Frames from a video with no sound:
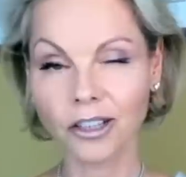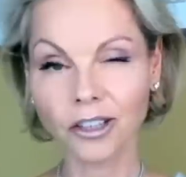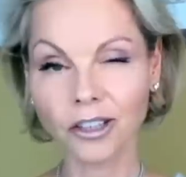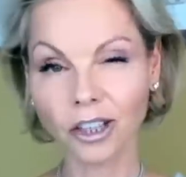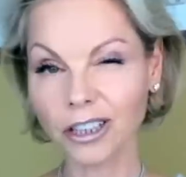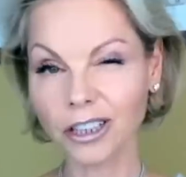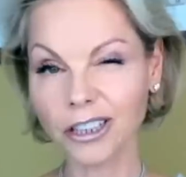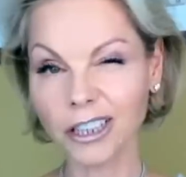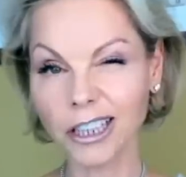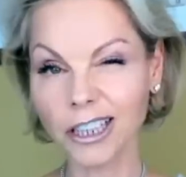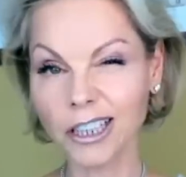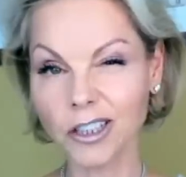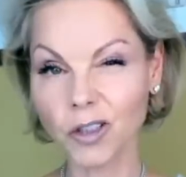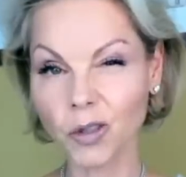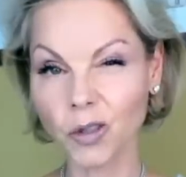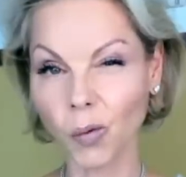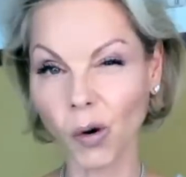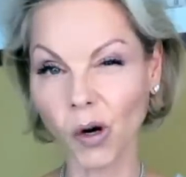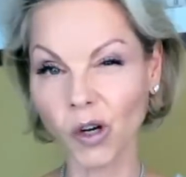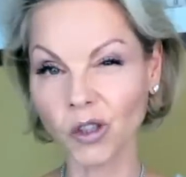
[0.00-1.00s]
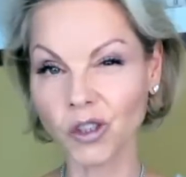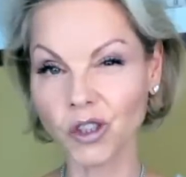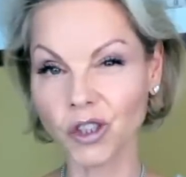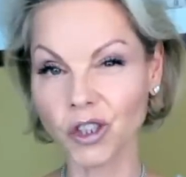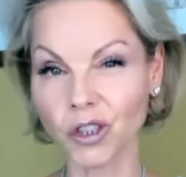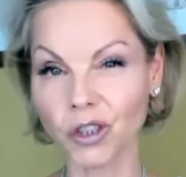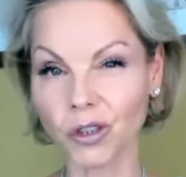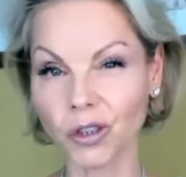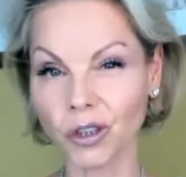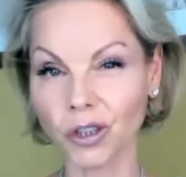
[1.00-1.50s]
not an easy one
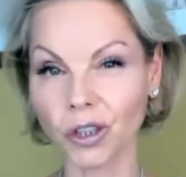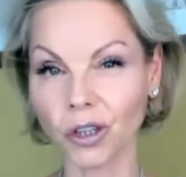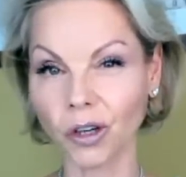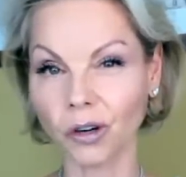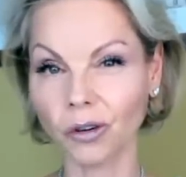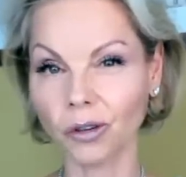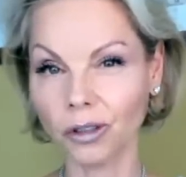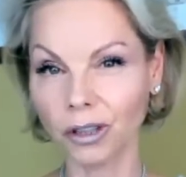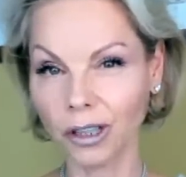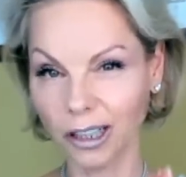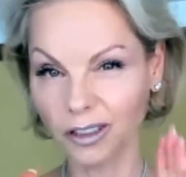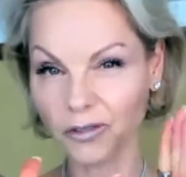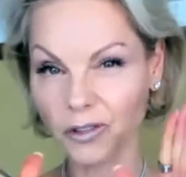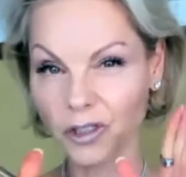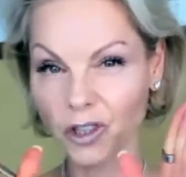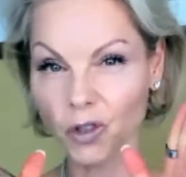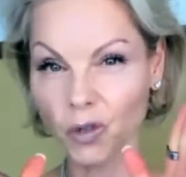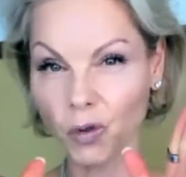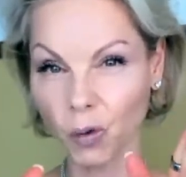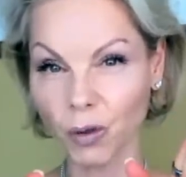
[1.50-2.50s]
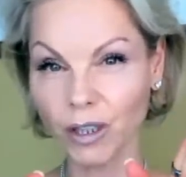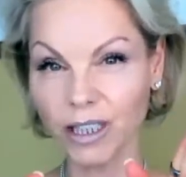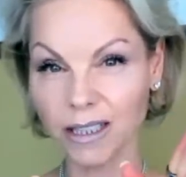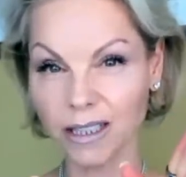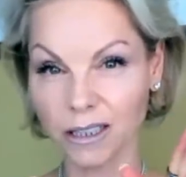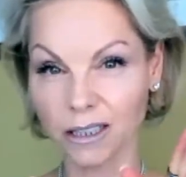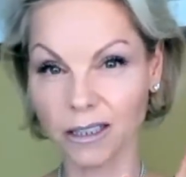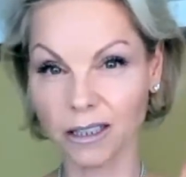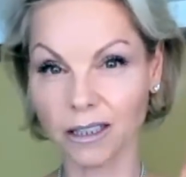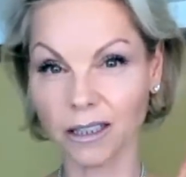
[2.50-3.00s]
to, you know, kind of
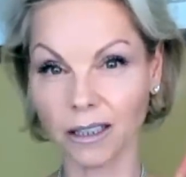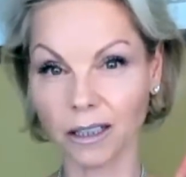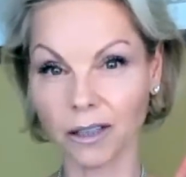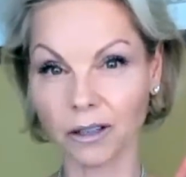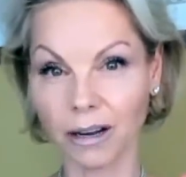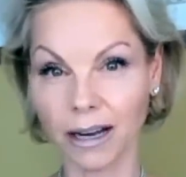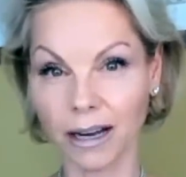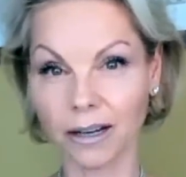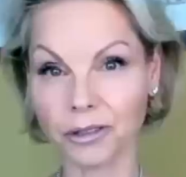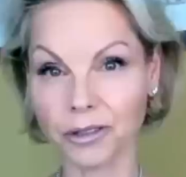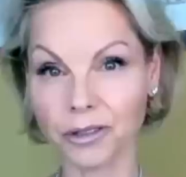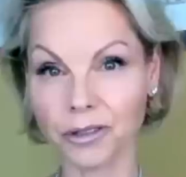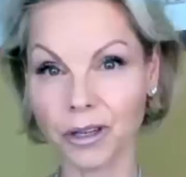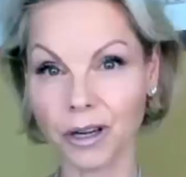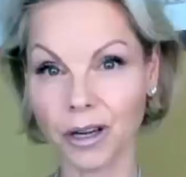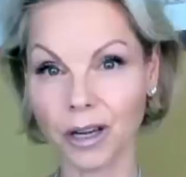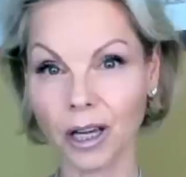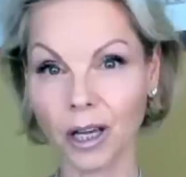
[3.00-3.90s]
squeeze a tear out.